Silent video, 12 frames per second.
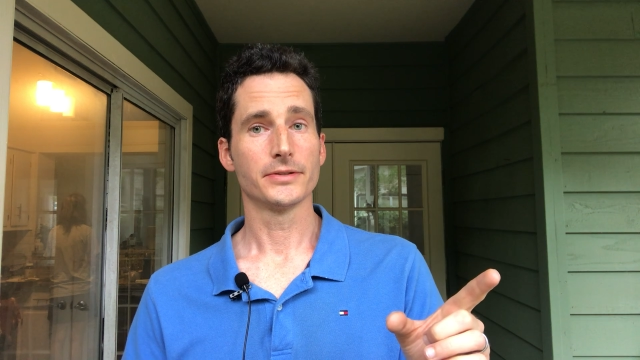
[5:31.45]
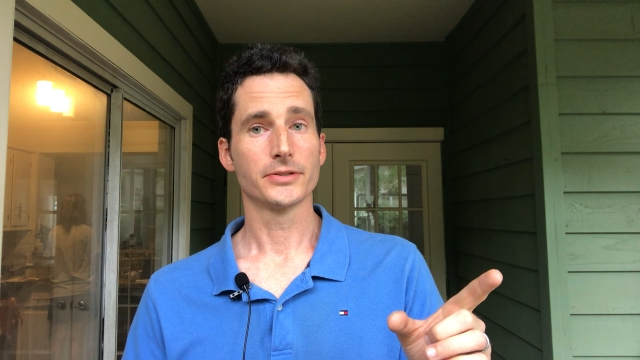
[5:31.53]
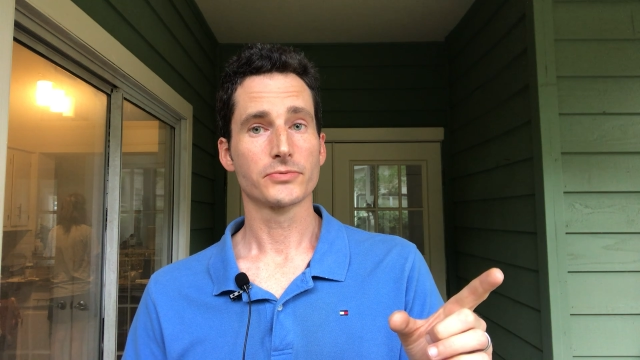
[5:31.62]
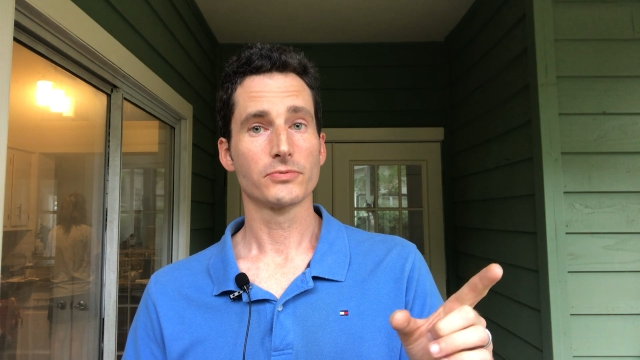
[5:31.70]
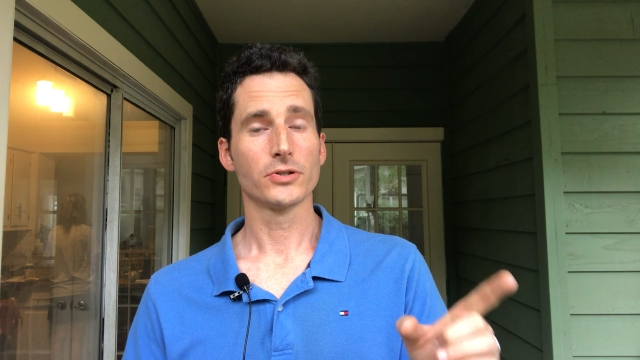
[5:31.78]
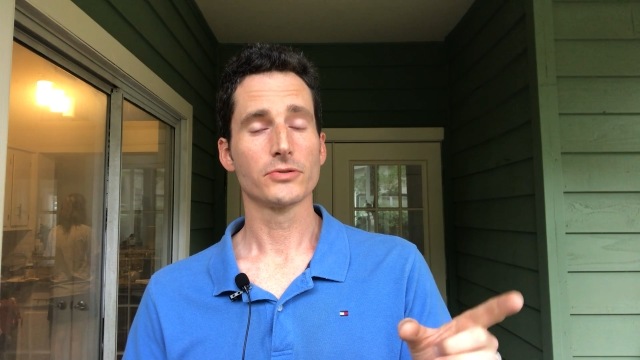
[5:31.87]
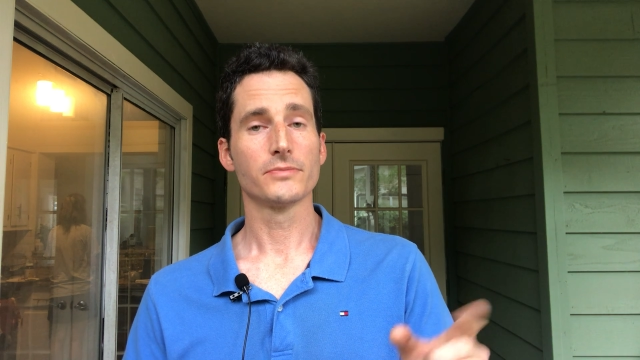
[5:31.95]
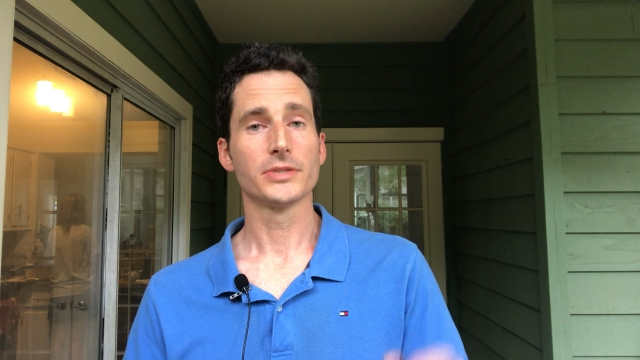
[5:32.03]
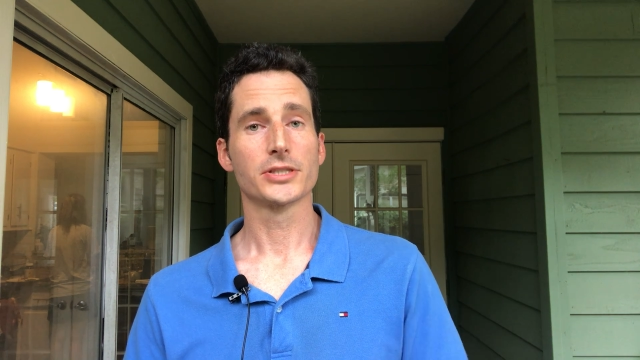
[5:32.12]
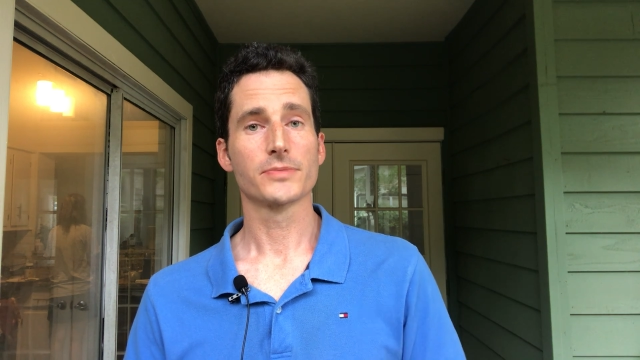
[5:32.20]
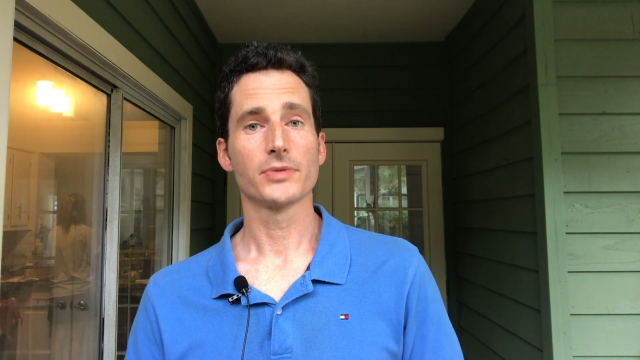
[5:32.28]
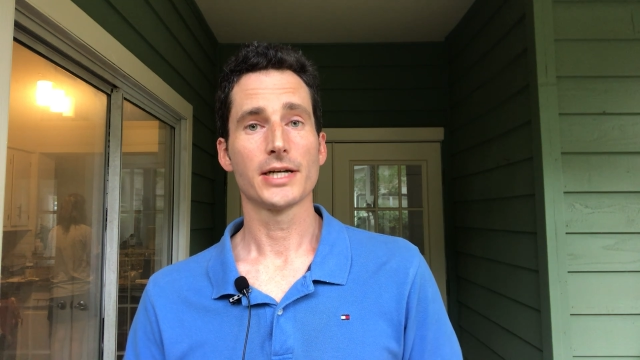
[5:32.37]
this word will be
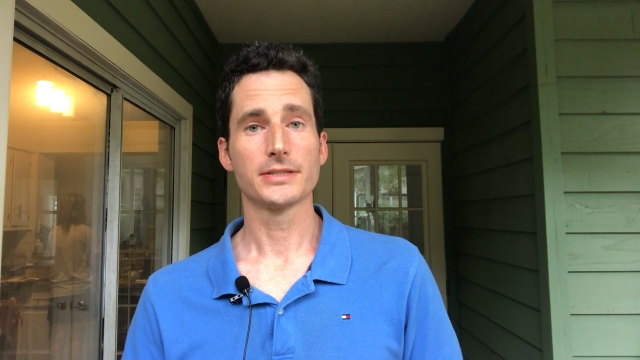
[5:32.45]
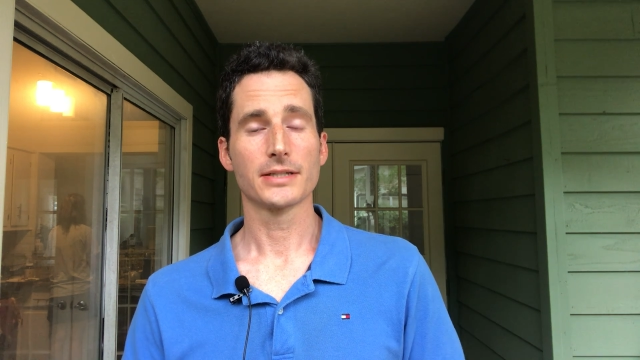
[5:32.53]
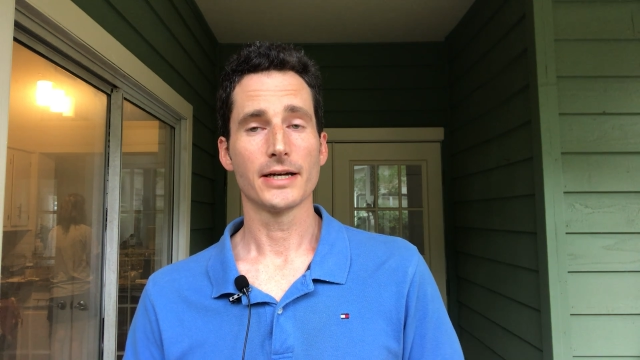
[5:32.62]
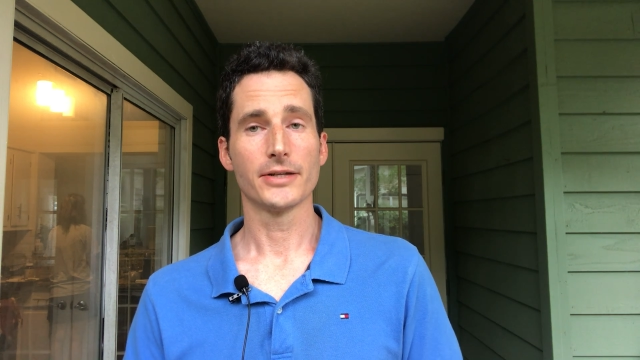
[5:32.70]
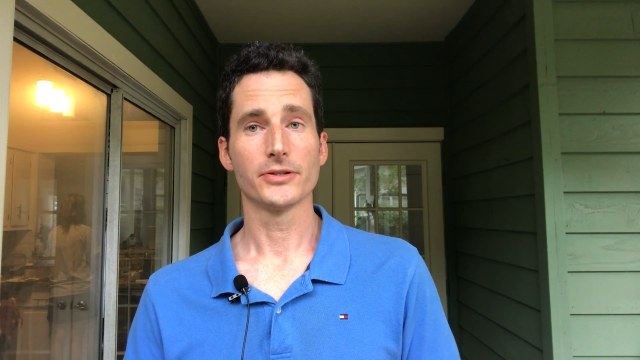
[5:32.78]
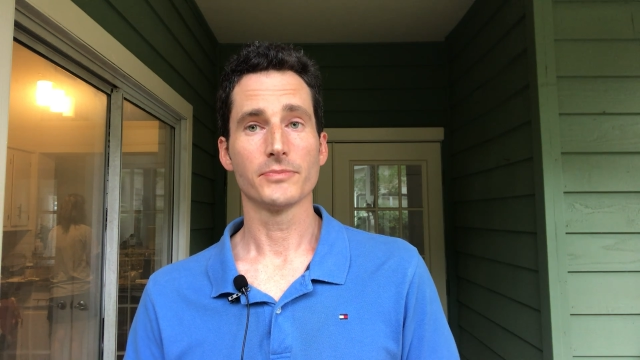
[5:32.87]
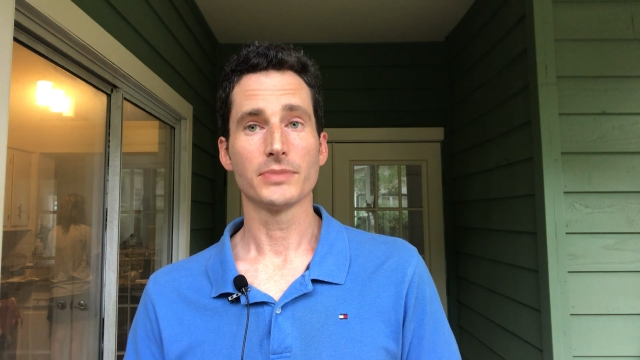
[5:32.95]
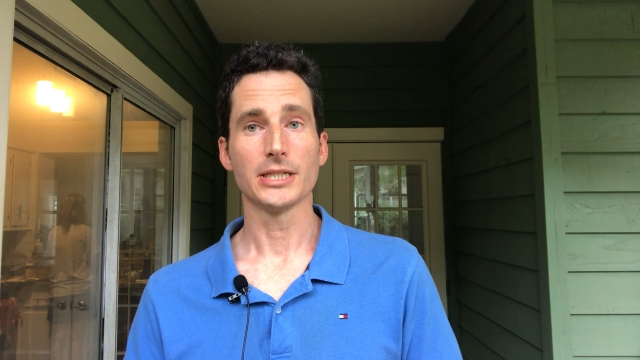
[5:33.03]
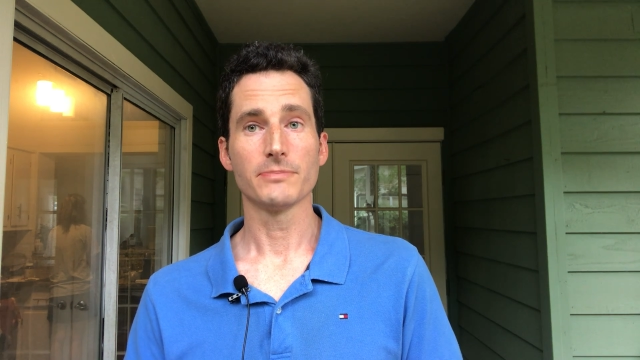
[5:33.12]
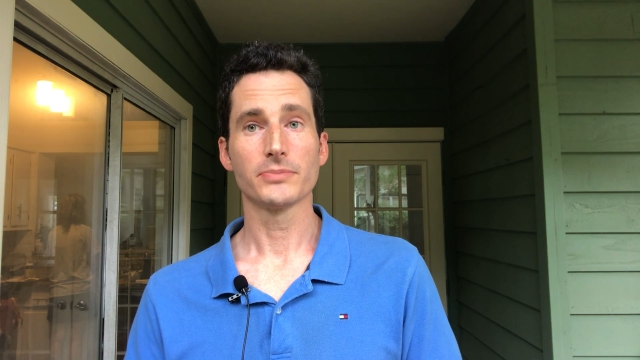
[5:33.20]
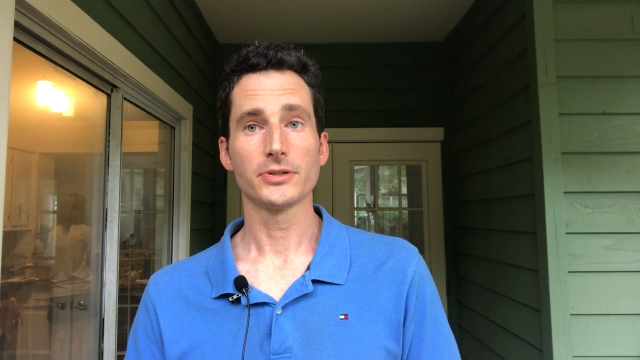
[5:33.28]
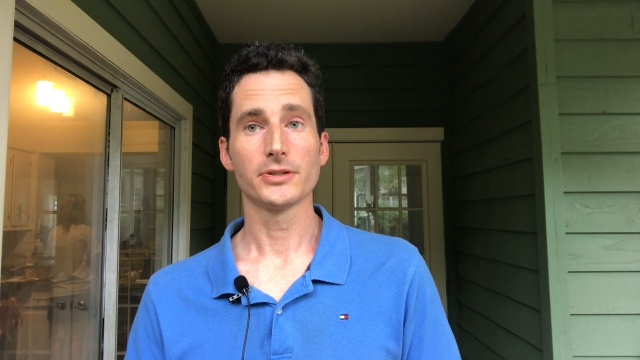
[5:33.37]
spread to other
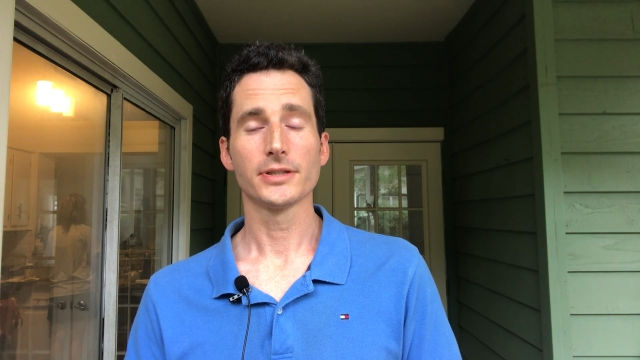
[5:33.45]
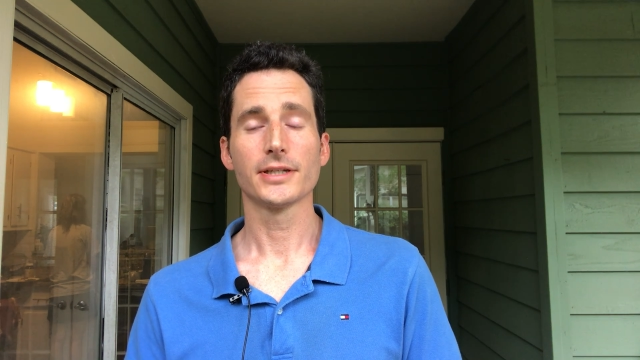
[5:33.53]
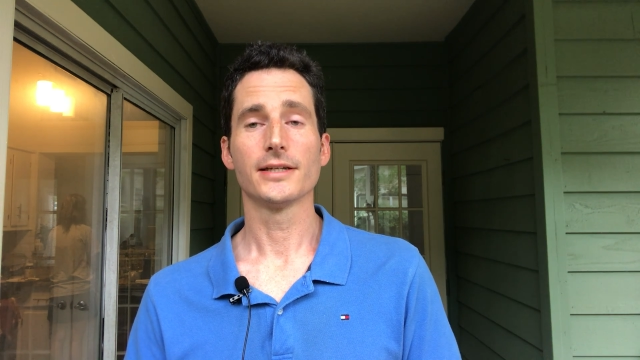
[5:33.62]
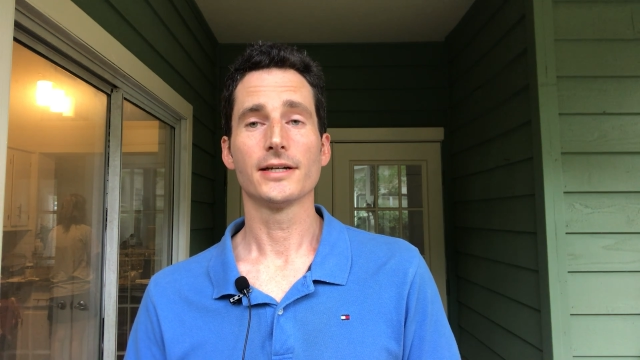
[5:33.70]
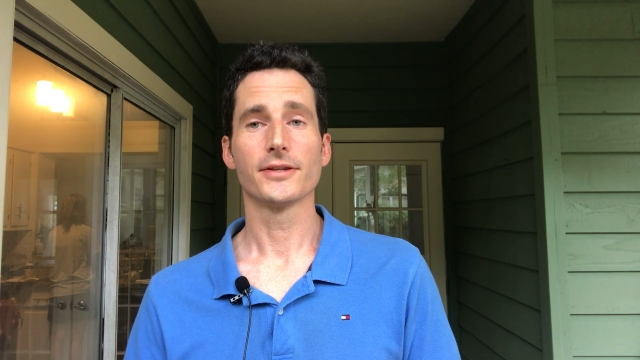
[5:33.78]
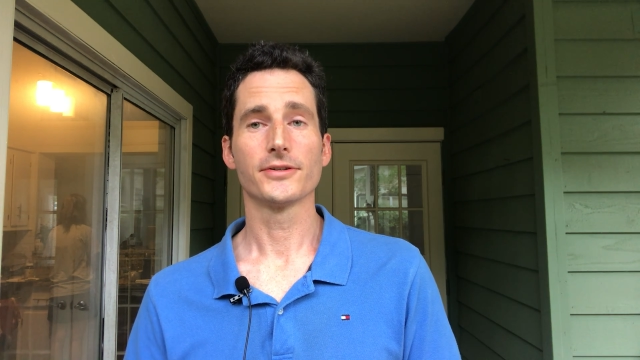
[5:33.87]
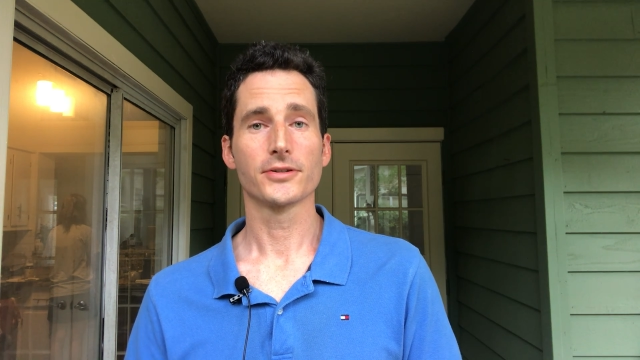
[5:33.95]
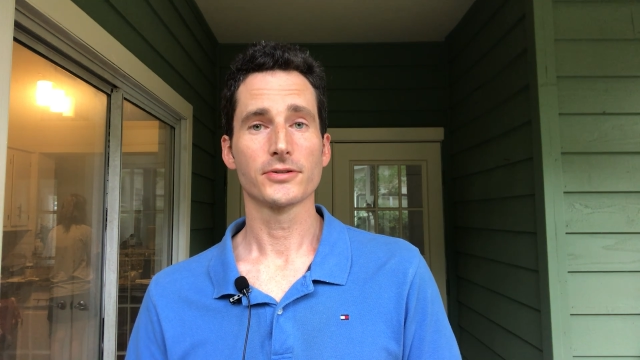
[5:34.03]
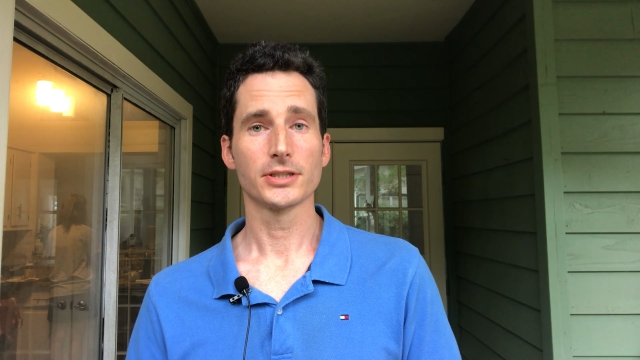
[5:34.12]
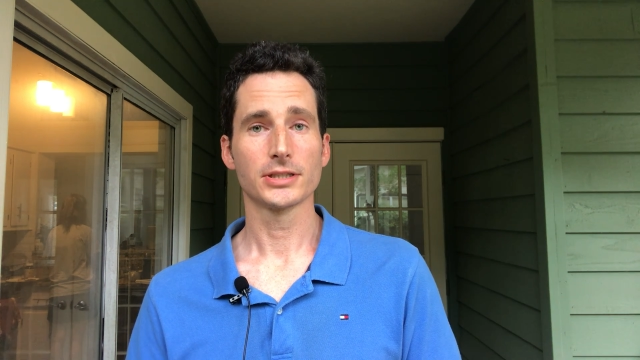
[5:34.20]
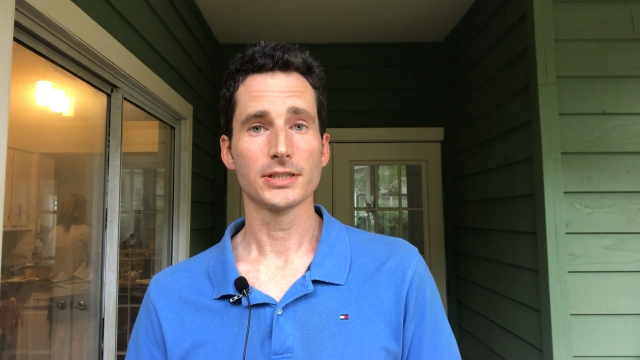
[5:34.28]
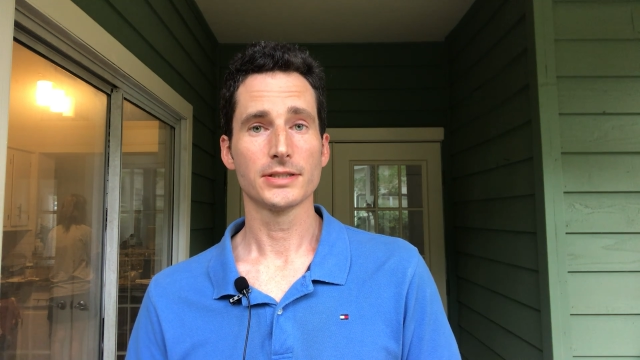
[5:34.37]
people and other
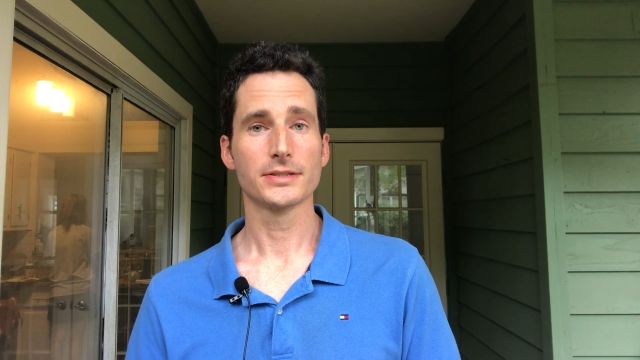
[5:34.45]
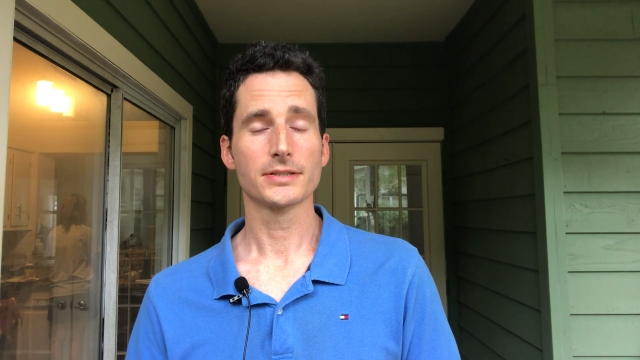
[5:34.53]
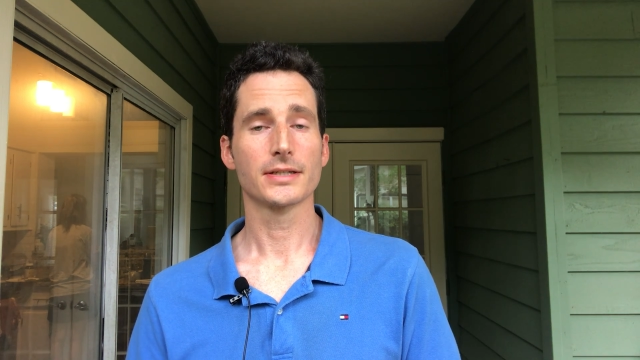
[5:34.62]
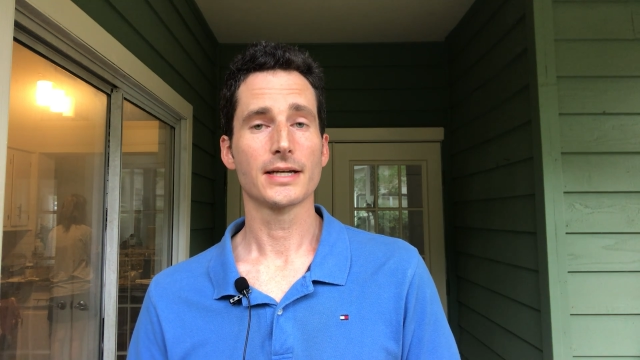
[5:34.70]
Christians.